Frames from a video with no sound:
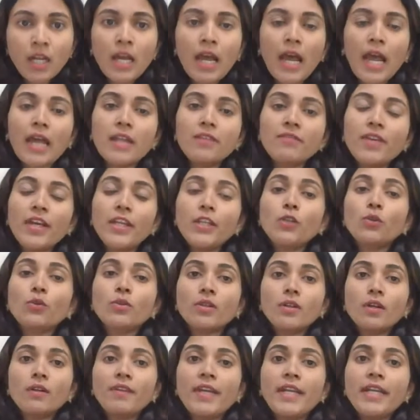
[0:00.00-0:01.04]
And
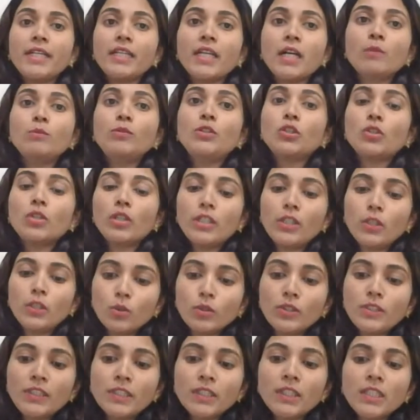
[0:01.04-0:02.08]
when it comes to
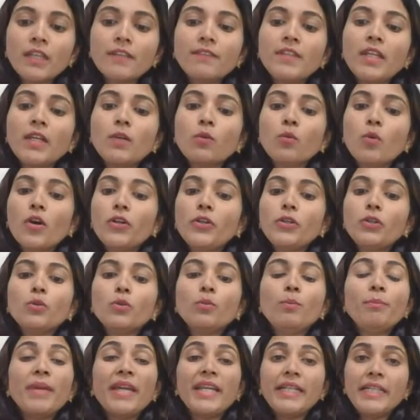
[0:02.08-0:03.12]
adolescent, if they want to
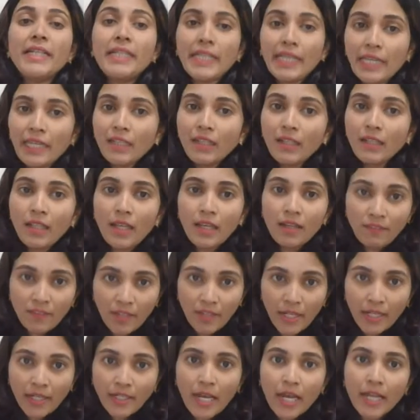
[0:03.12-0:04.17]
maintain their
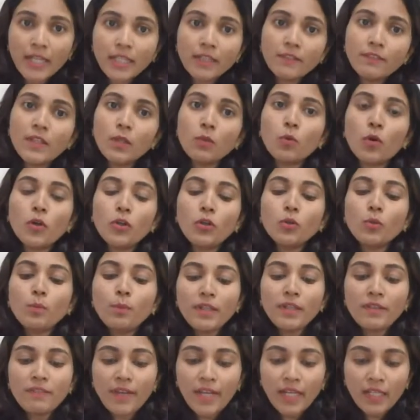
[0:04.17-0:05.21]
weight and if they want to
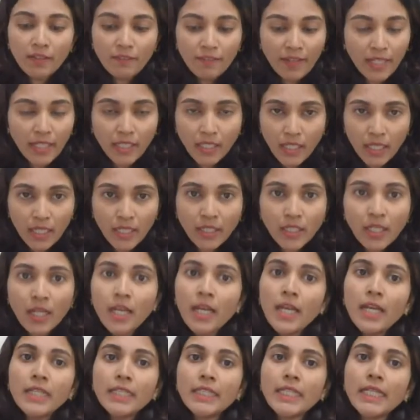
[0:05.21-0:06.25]
prevent weight gain,
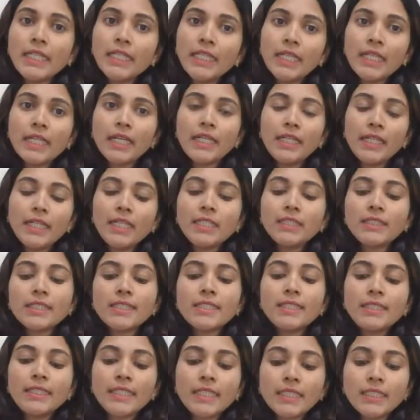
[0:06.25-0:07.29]
they need at least a
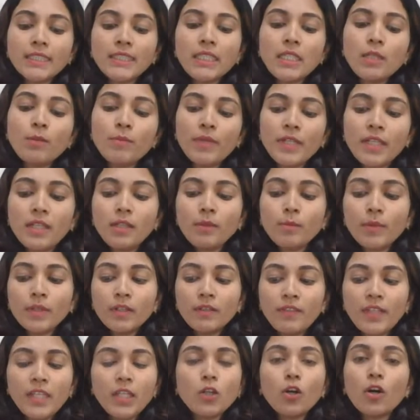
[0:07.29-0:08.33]
60-minute per
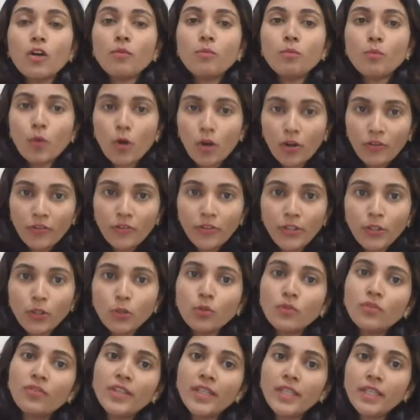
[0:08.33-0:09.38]
week of moderate
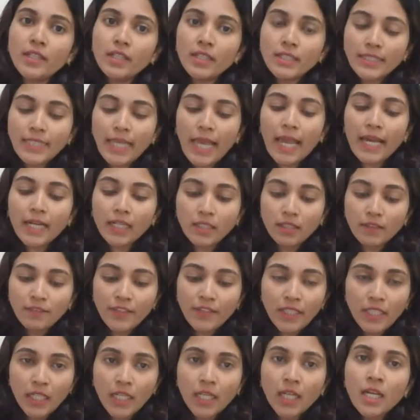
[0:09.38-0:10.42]
to vigorous
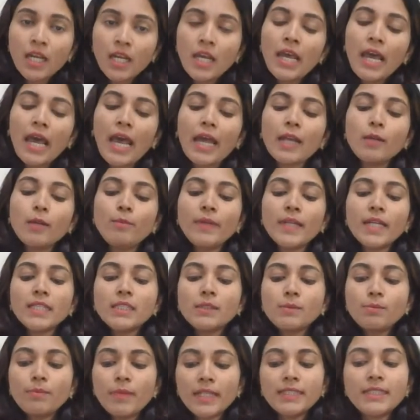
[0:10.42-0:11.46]
activity, and
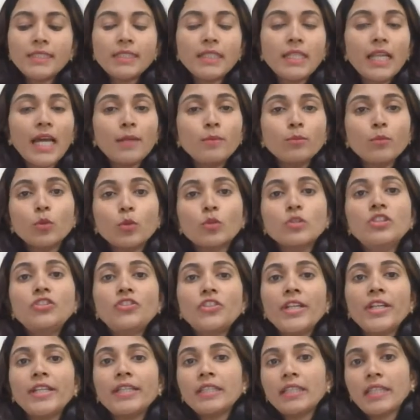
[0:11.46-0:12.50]
plus muscle and bone
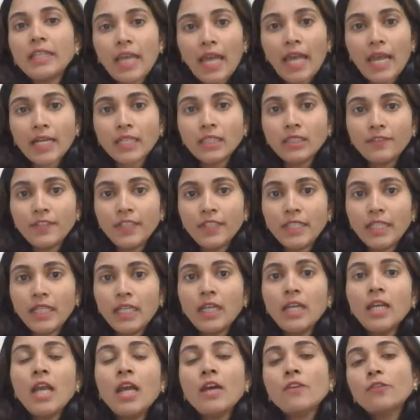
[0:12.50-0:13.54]
strengthening activity
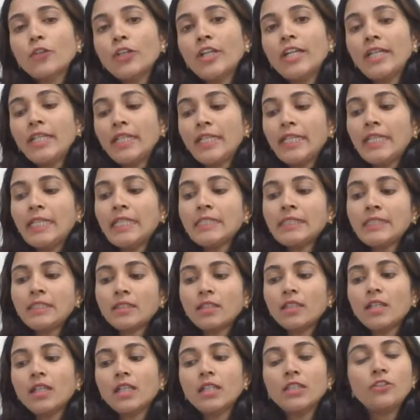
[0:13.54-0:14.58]
for at least
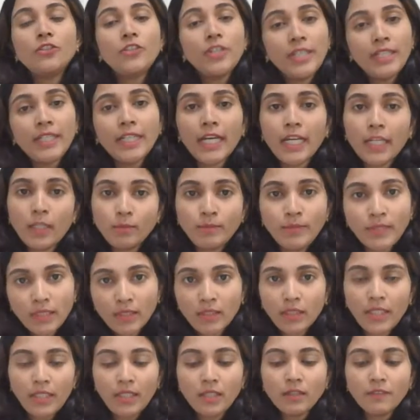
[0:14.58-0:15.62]
3 times
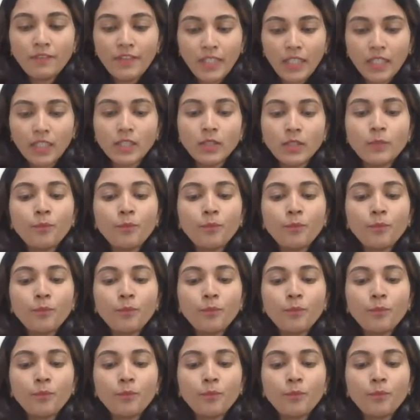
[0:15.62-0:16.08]
in a week.